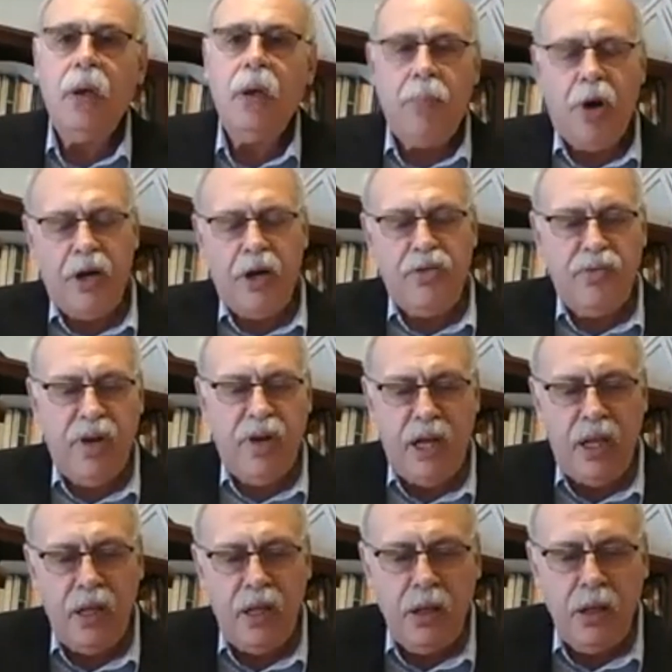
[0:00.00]
Part 3,
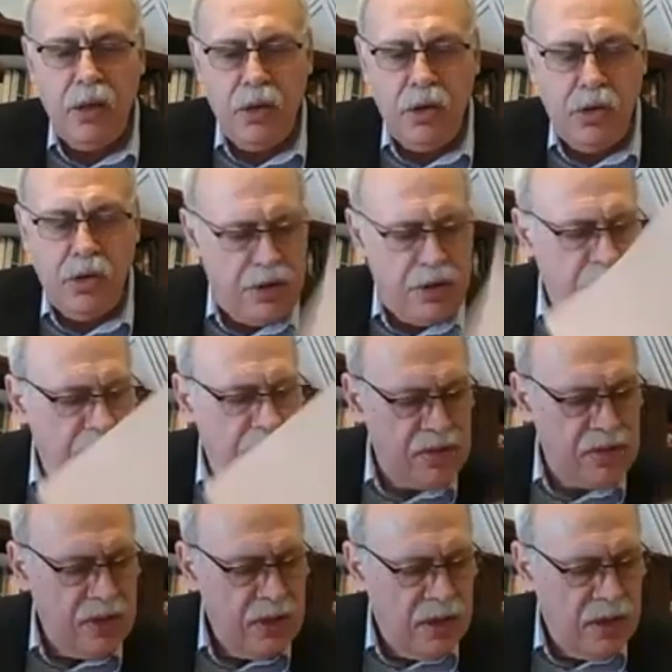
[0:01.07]
Goethe's
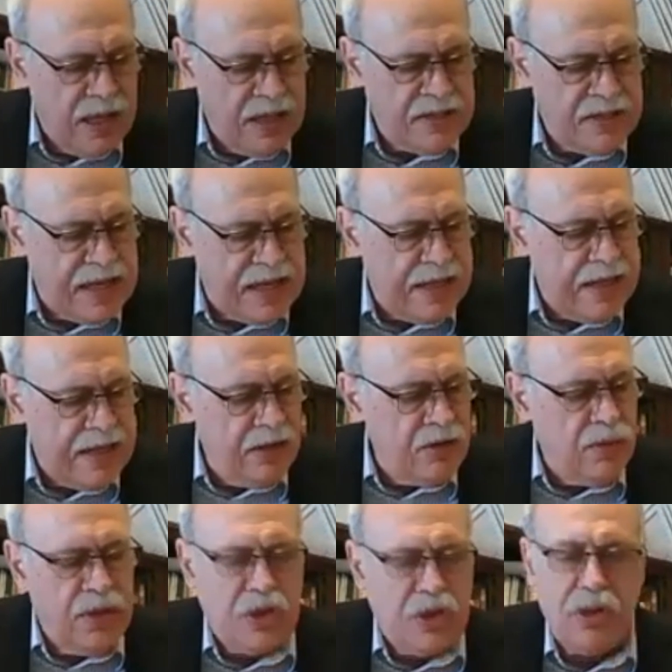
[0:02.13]
aesthetic
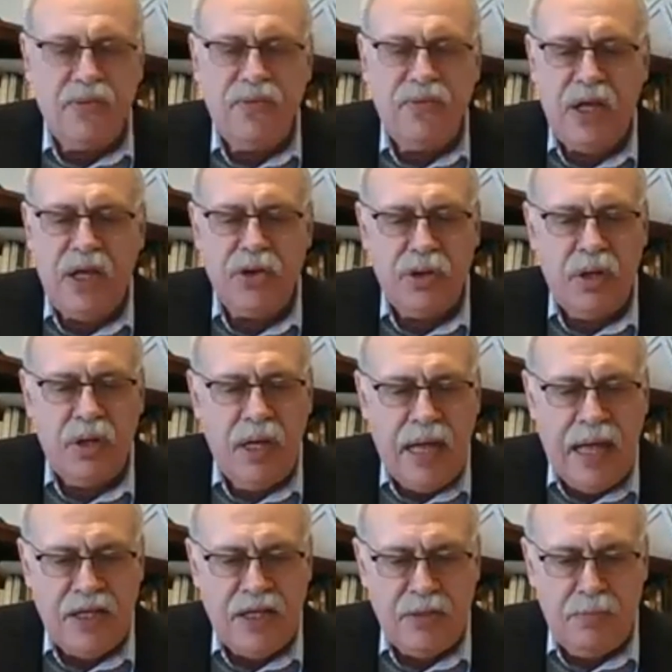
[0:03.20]
intuition of nature
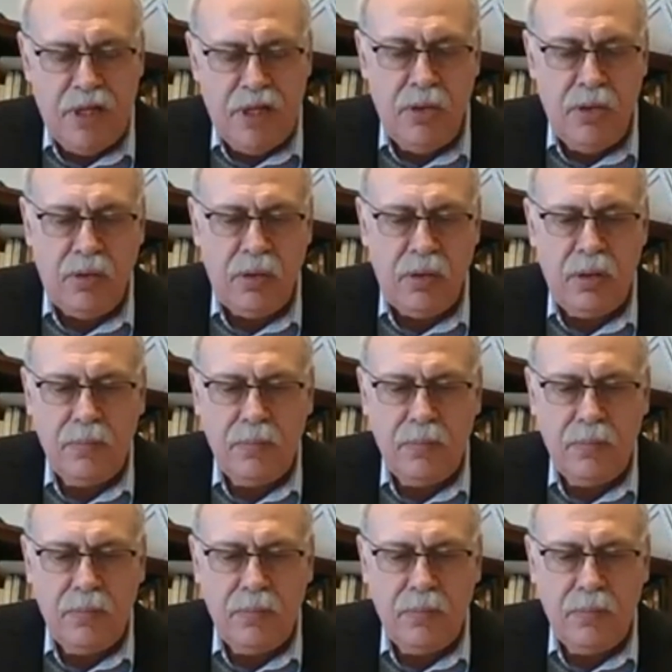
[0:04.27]
as Bildung.